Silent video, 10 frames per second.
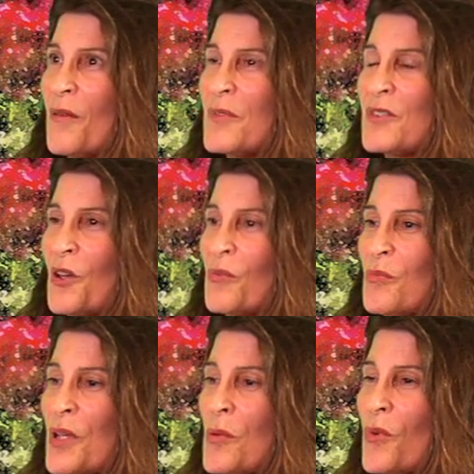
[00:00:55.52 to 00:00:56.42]
So
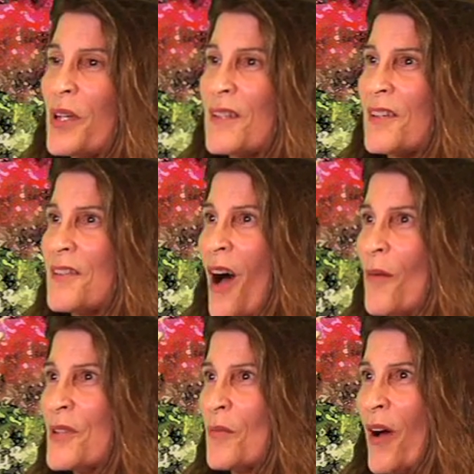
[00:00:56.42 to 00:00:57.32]
Pembroke is
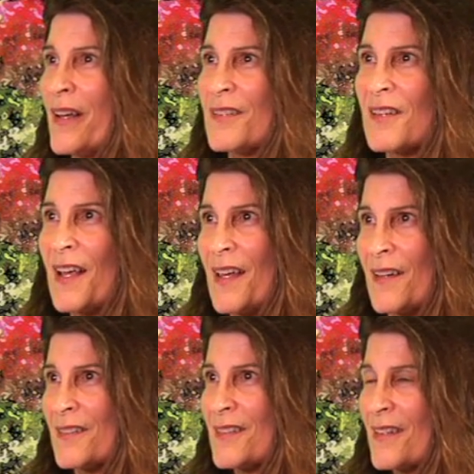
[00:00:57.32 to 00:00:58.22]
adopted by his
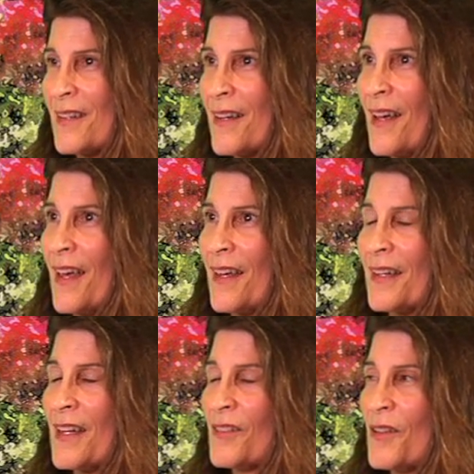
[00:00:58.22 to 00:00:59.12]
aunt, and
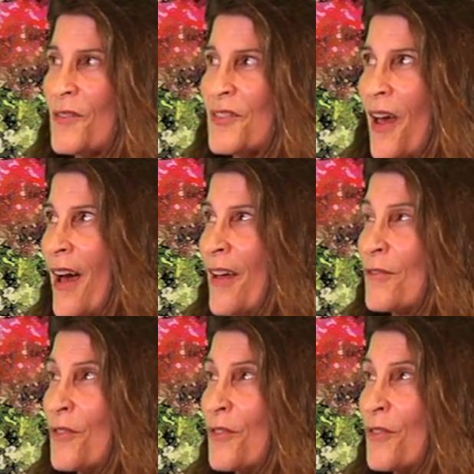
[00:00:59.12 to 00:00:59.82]
he lives at